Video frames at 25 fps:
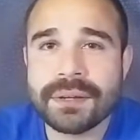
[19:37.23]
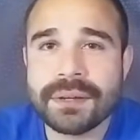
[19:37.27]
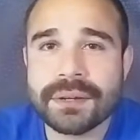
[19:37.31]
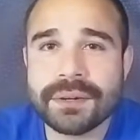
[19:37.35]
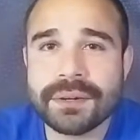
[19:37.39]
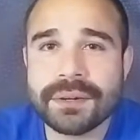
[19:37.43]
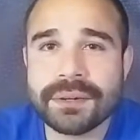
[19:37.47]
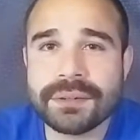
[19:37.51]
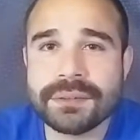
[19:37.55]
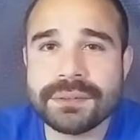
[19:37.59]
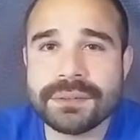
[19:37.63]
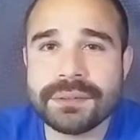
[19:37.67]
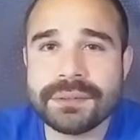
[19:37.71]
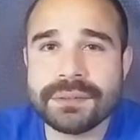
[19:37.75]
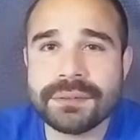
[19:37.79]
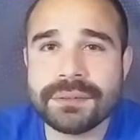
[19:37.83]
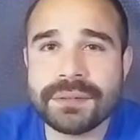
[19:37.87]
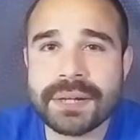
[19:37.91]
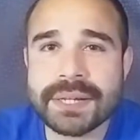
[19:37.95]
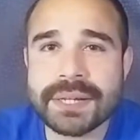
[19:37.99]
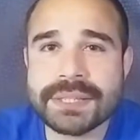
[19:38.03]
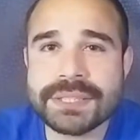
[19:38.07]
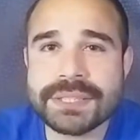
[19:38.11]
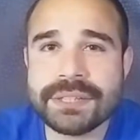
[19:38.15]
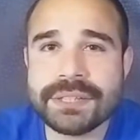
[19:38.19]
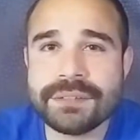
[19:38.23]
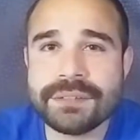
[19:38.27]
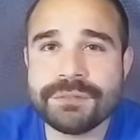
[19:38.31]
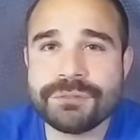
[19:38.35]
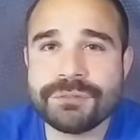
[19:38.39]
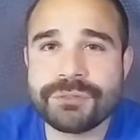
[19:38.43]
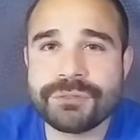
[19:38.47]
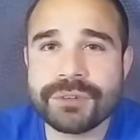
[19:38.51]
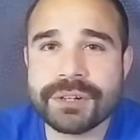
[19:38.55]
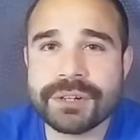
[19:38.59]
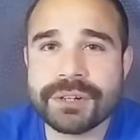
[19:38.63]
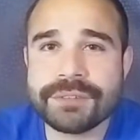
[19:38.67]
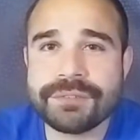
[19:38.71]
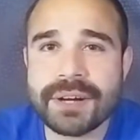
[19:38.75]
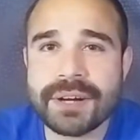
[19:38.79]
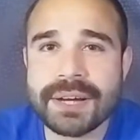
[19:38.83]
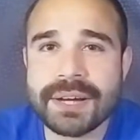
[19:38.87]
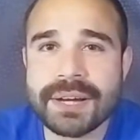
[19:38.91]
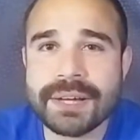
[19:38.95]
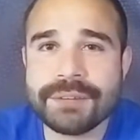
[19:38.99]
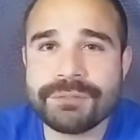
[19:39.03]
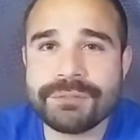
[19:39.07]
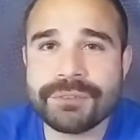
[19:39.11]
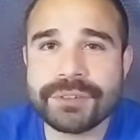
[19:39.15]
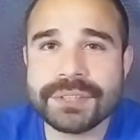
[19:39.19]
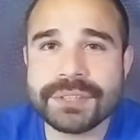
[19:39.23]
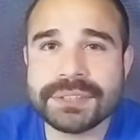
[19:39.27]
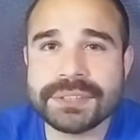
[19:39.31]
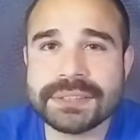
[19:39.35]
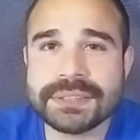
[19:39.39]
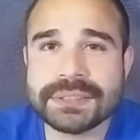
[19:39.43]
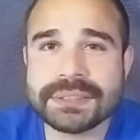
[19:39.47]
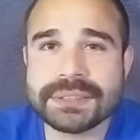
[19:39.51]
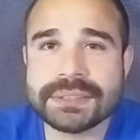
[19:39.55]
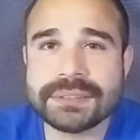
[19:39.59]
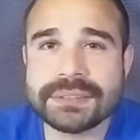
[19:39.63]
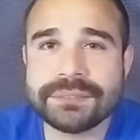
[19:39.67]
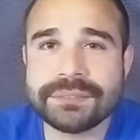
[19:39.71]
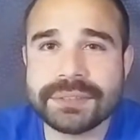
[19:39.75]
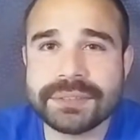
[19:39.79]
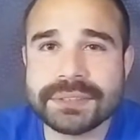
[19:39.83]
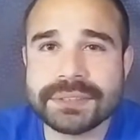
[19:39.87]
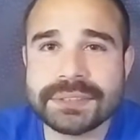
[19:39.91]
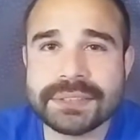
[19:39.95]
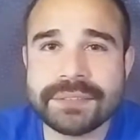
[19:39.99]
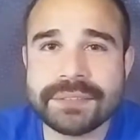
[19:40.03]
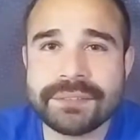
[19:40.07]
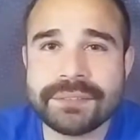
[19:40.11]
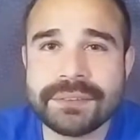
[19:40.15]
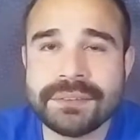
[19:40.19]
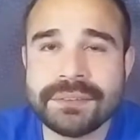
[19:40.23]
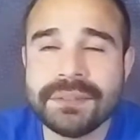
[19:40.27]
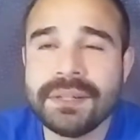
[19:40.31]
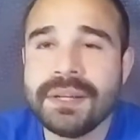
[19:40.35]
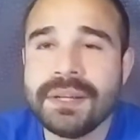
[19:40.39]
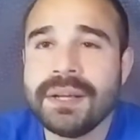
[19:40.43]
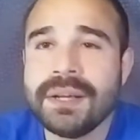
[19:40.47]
Going on 19, 45, 46, 47.